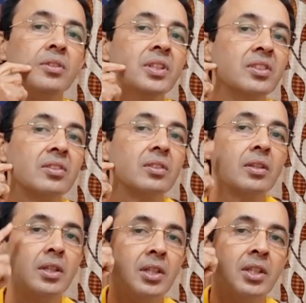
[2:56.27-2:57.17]

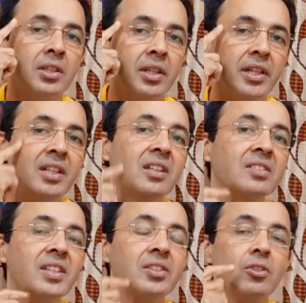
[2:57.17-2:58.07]
The
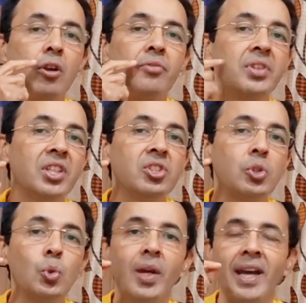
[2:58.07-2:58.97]
intersection of
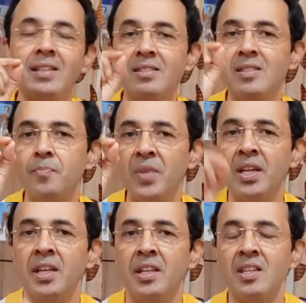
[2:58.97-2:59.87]
these two lines
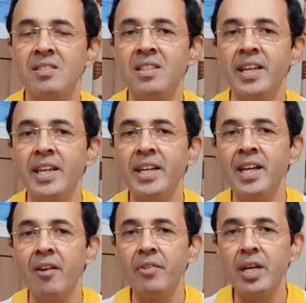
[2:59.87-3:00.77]
is the
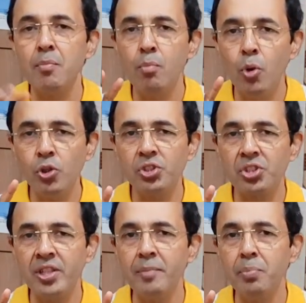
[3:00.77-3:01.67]
area where
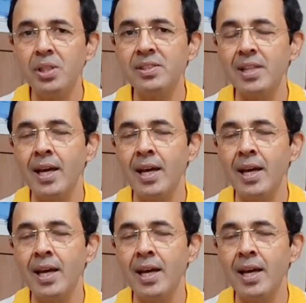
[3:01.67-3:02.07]
most dimples